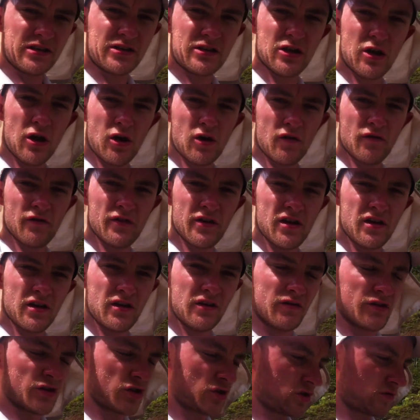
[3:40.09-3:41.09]
so
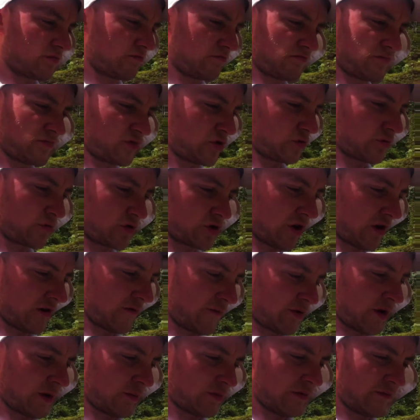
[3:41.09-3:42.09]
there's some sort
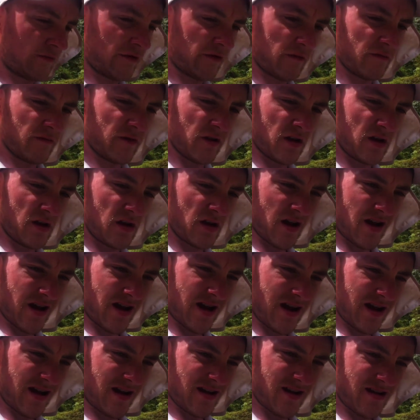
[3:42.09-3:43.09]
of problem from the